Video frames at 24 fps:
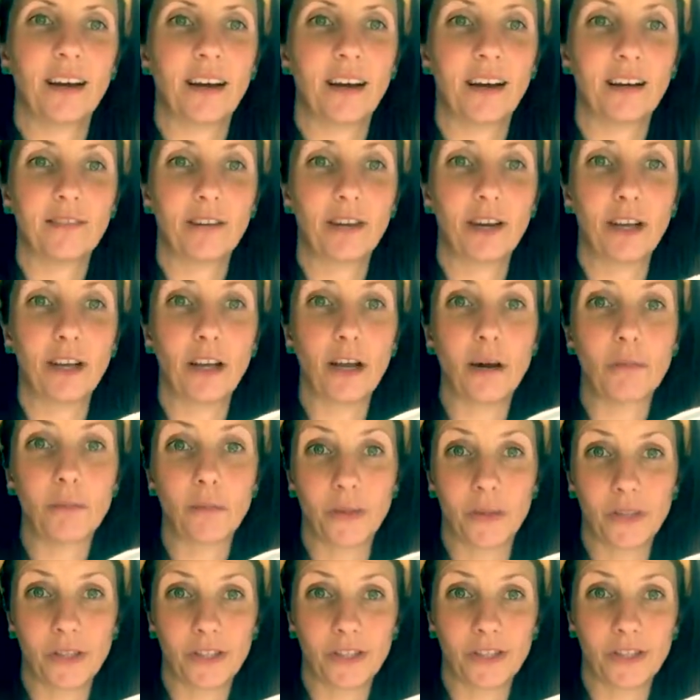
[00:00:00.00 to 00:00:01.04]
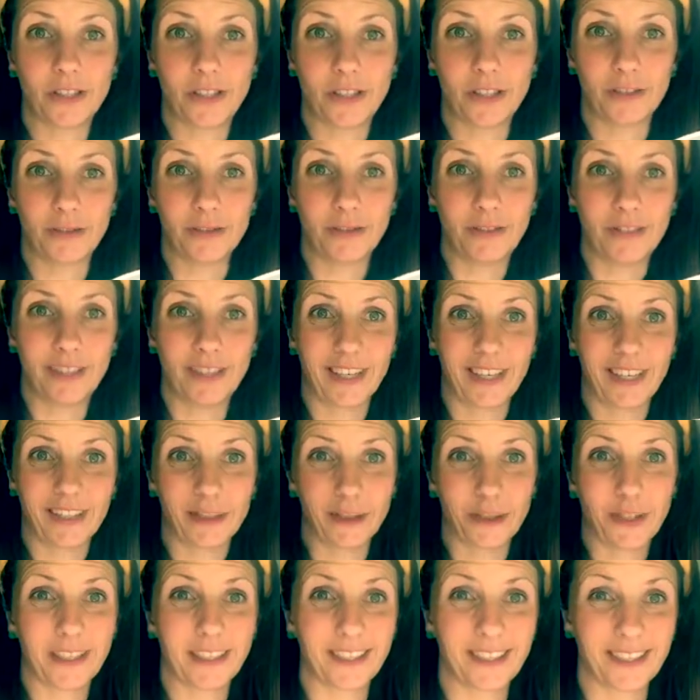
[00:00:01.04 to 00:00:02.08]
I've got a lot more to do,
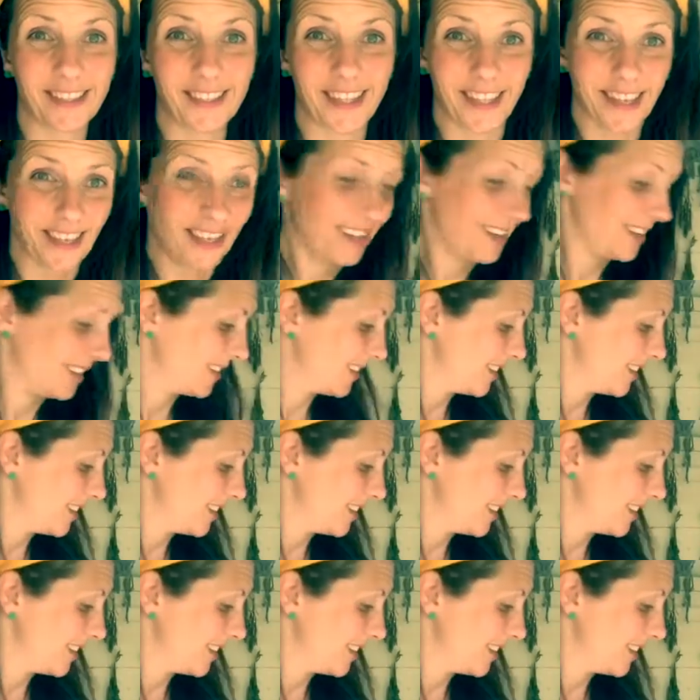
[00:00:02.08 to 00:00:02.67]
as you can see.